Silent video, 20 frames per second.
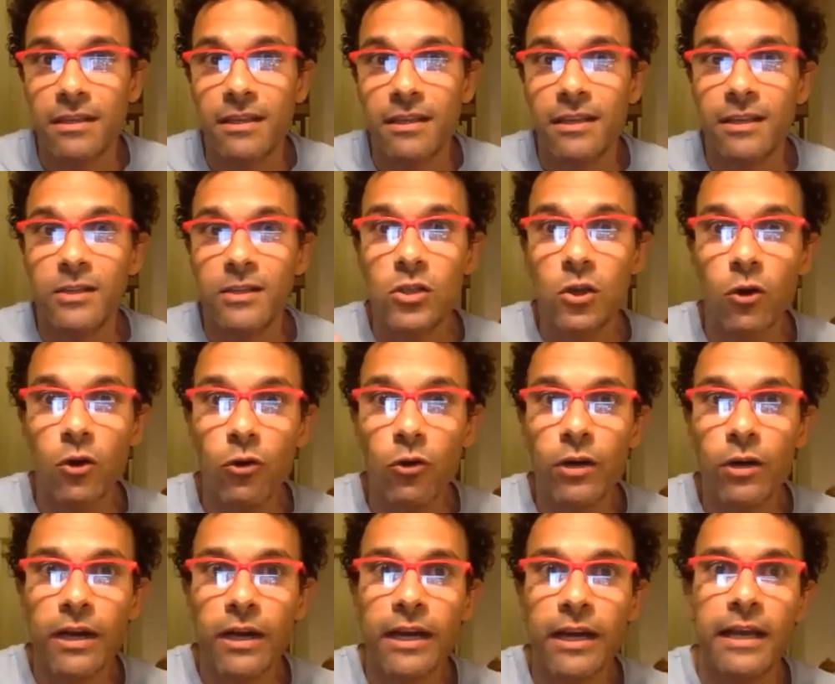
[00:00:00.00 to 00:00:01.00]

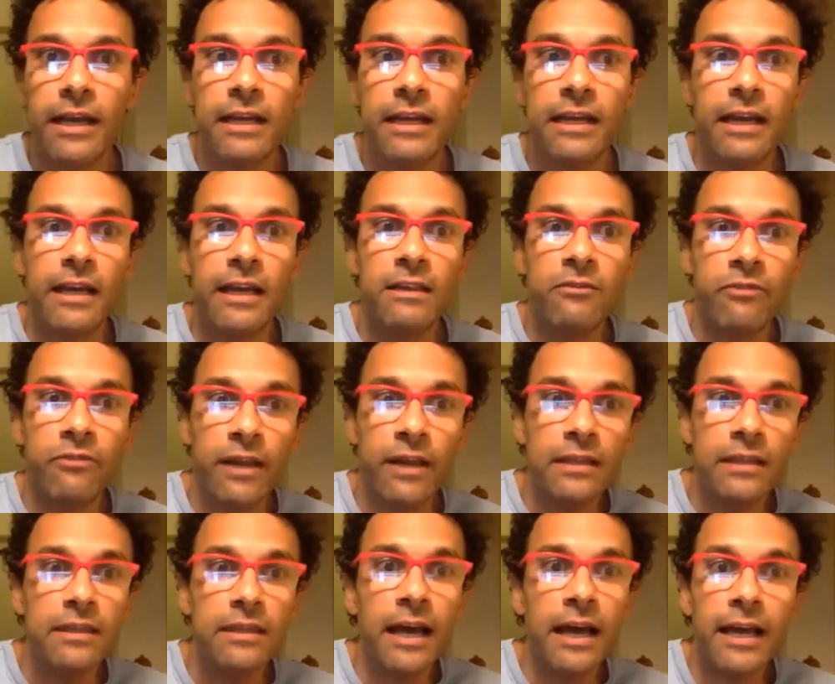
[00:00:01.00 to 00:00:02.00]
So it
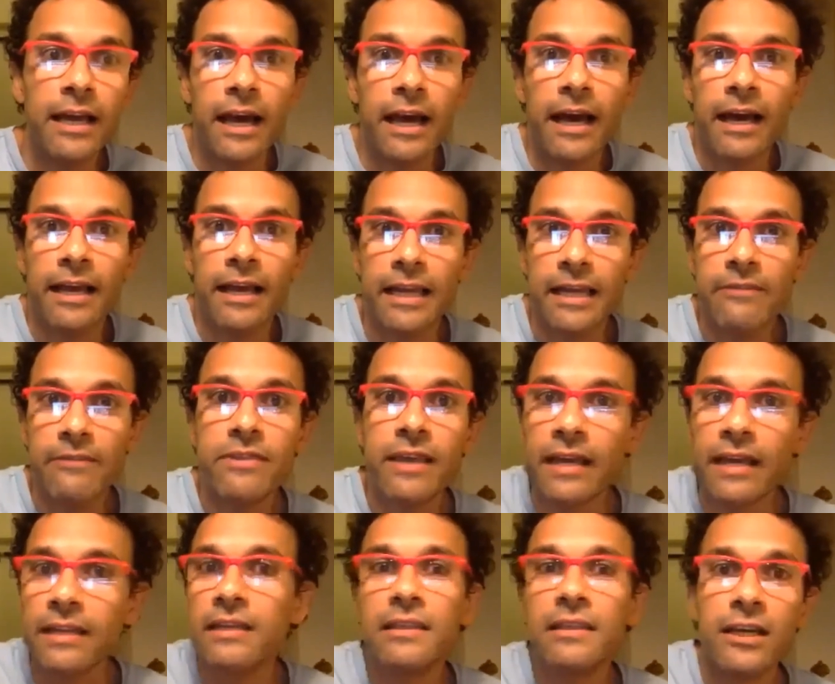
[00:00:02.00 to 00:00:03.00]
felt like I leave the
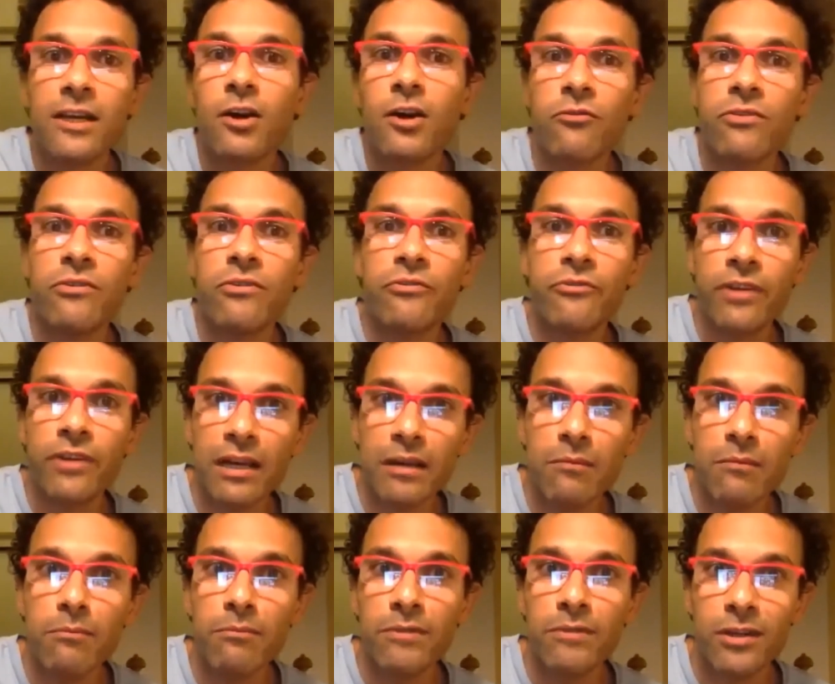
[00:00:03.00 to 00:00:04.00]
editing of the
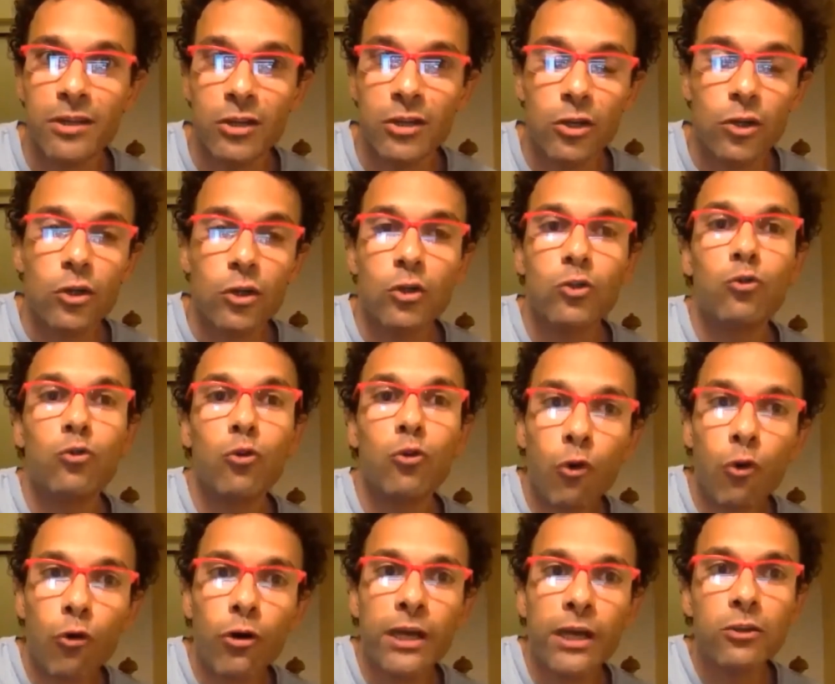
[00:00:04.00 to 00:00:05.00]
film to
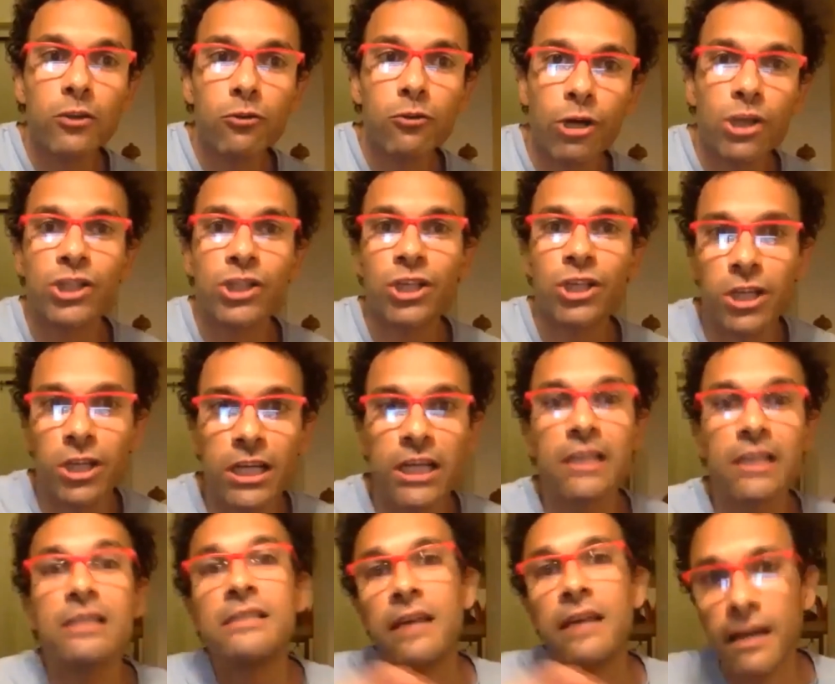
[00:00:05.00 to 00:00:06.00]
go into a journey
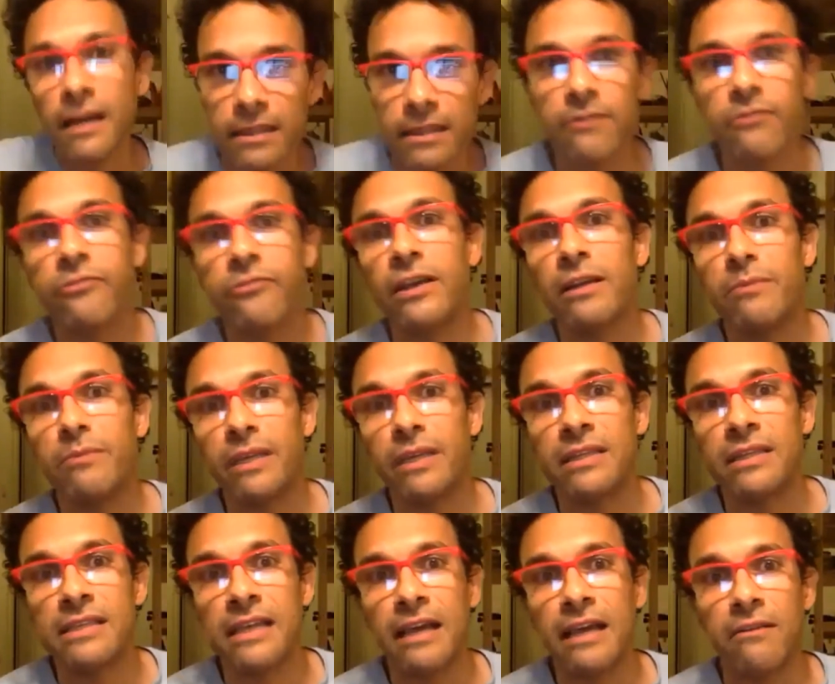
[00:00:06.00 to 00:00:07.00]
inside the film
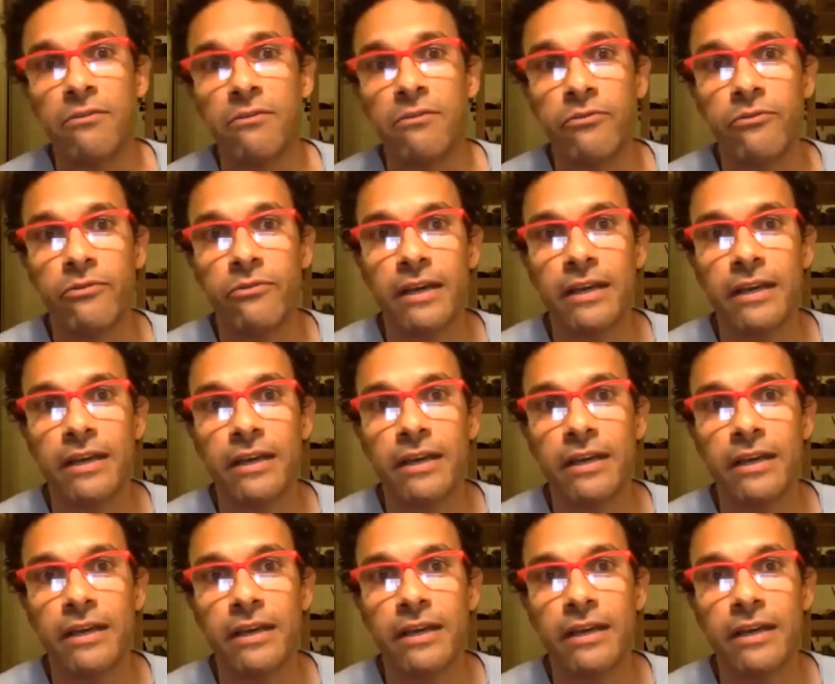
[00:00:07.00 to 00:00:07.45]
itself.